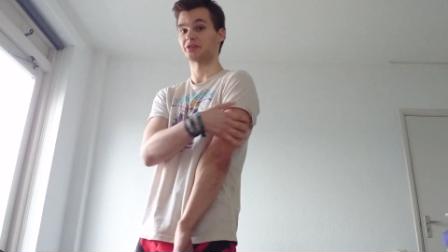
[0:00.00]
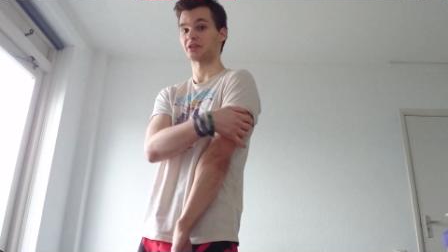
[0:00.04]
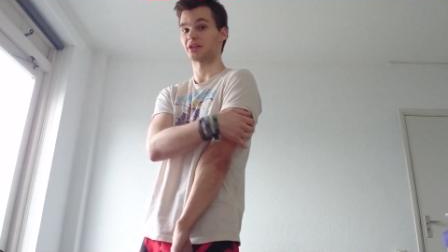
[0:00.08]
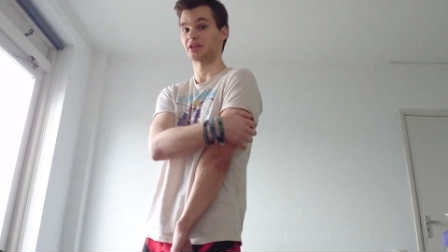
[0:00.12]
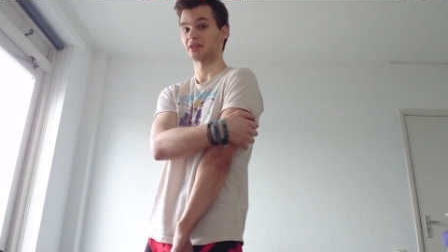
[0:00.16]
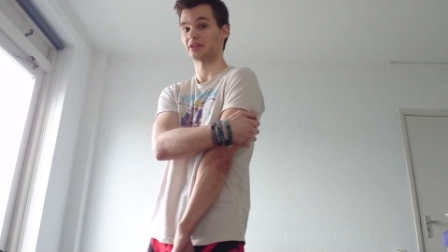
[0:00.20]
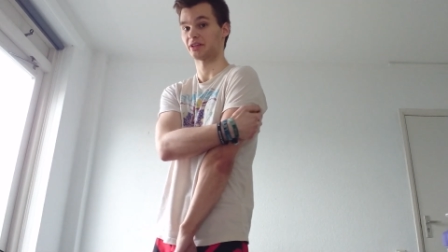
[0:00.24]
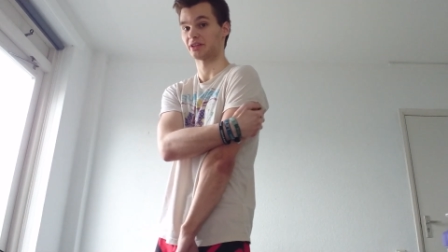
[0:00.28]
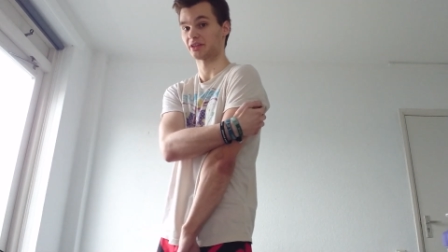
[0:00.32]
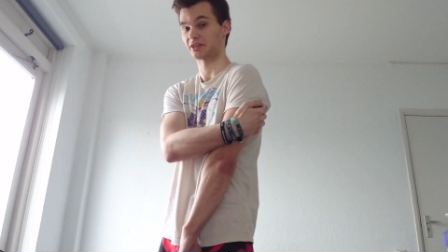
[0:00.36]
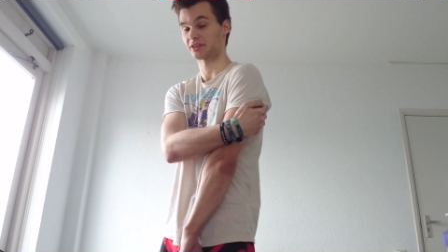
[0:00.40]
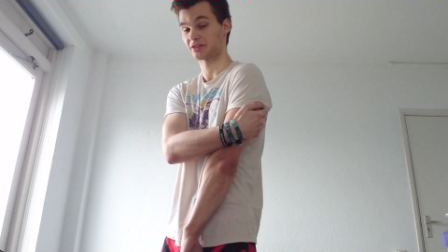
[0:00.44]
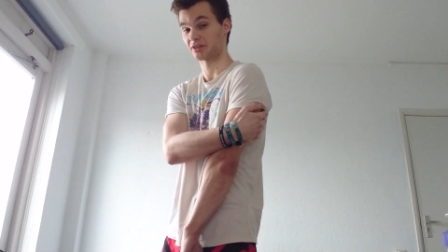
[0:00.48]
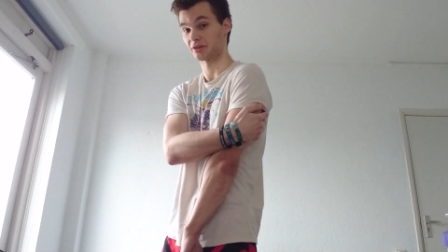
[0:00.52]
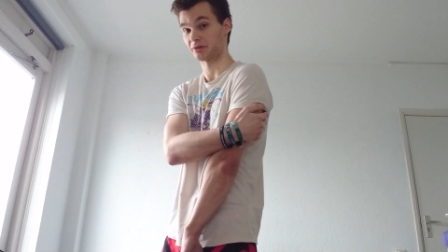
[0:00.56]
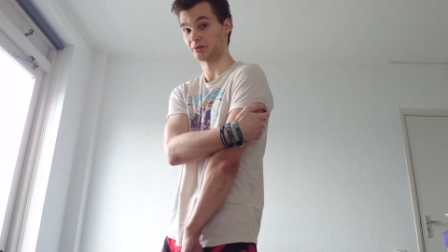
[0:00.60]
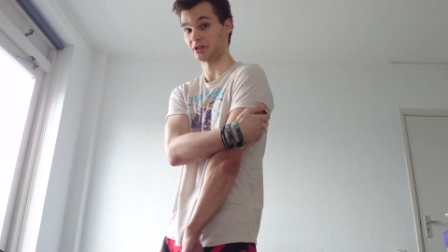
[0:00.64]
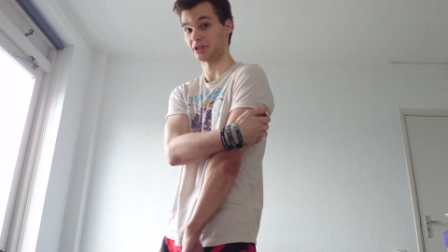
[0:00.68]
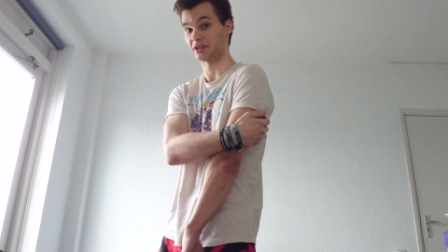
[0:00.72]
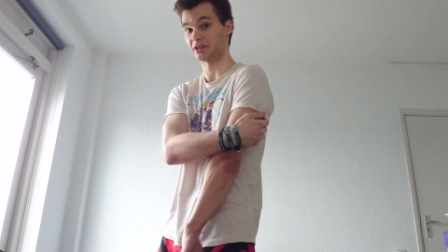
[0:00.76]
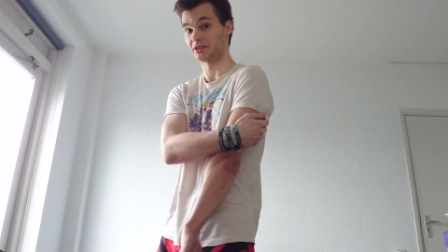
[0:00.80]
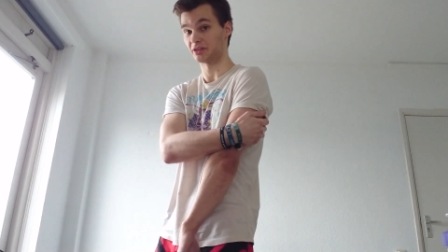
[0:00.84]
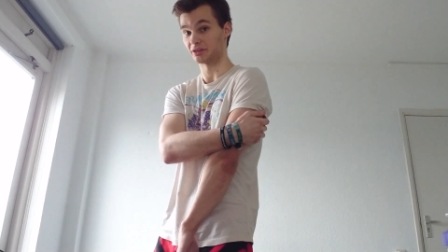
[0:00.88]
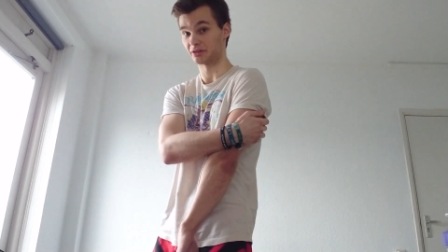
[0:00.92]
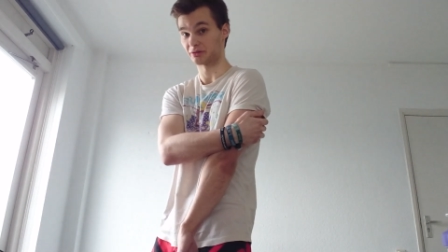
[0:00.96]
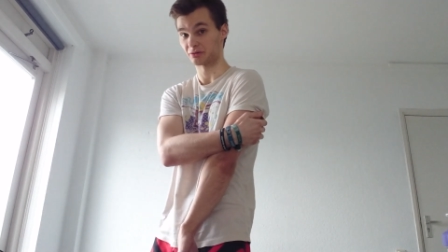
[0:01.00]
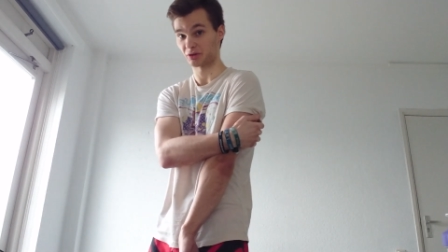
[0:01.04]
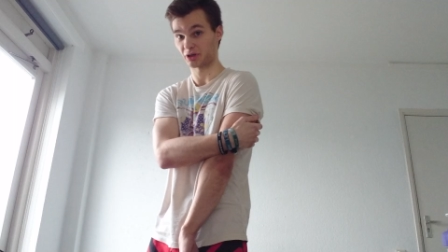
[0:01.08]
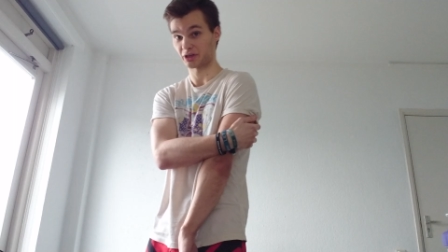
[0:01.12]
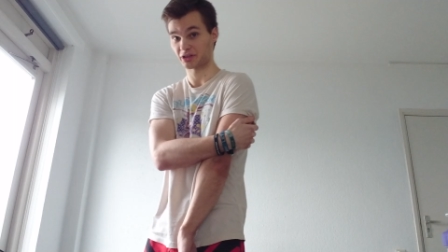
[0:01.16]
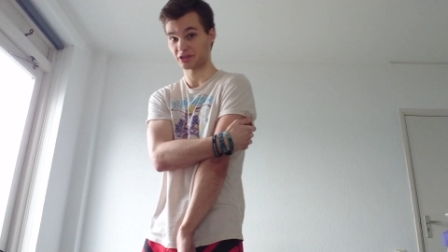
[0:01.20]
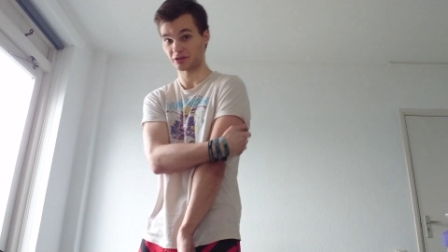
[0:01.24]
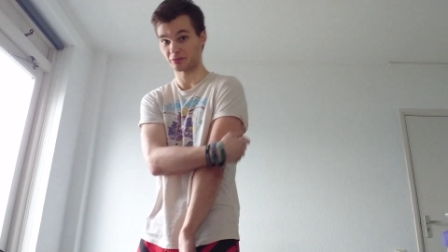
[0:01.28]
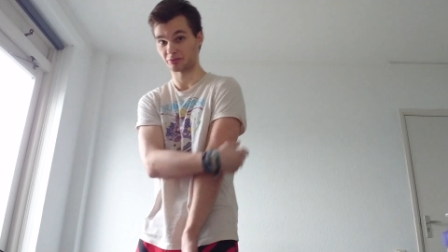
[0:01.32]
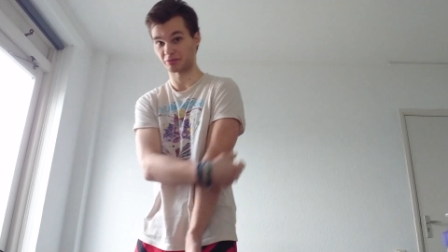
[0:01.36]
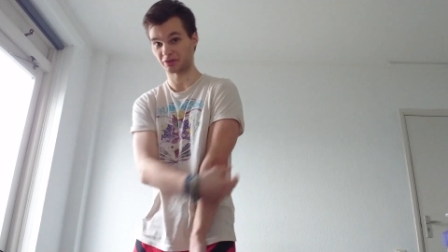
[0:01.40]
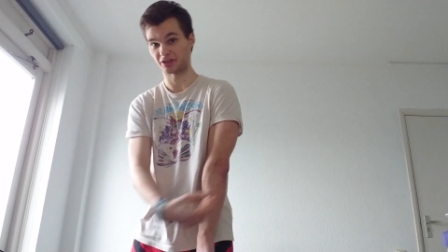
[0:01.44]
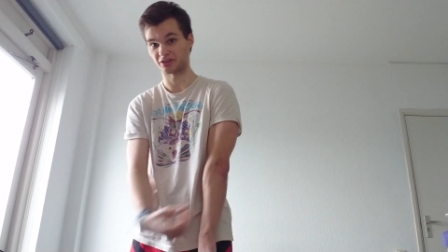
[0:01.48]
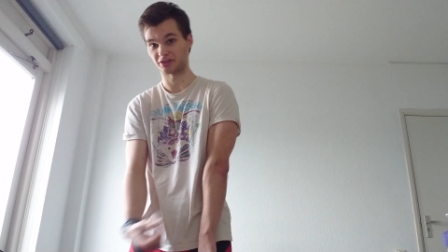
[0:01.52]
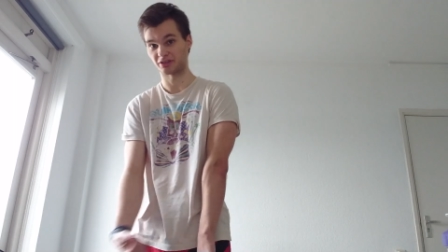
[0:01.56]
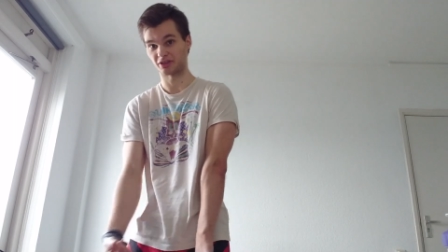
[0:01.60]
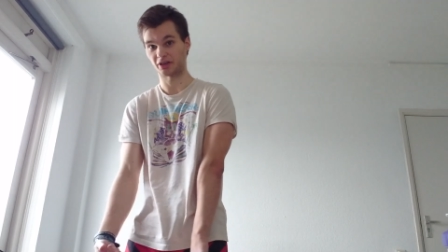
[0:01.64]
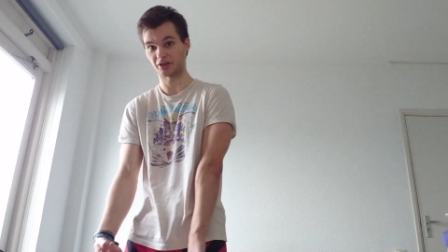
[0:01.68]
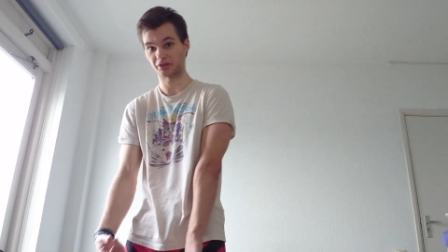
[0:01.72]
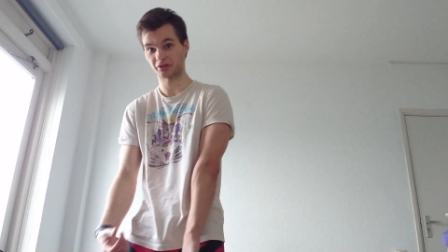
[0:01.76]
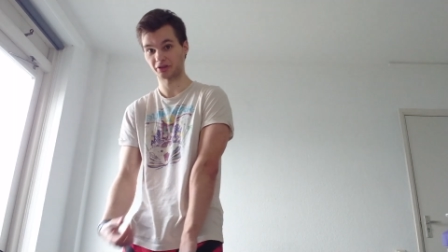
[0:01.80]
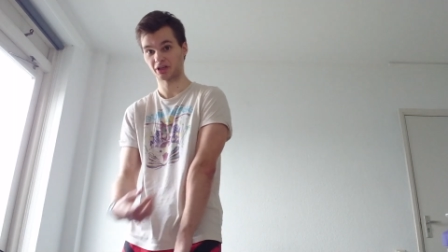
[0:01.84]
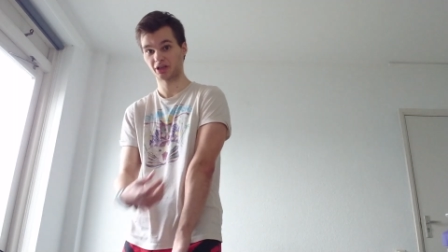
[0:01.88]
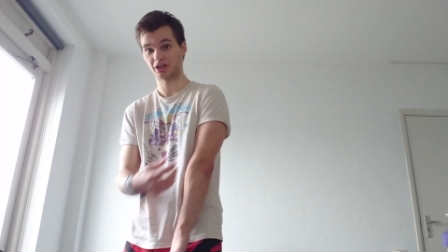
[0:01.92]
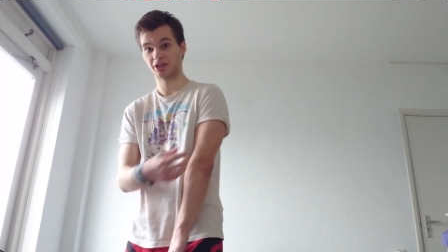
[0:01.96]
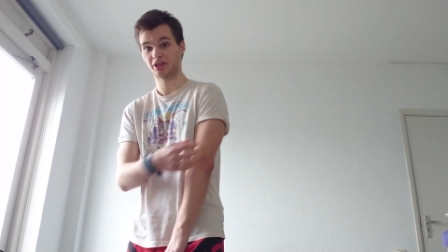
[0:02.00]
and so that the triceps is hard.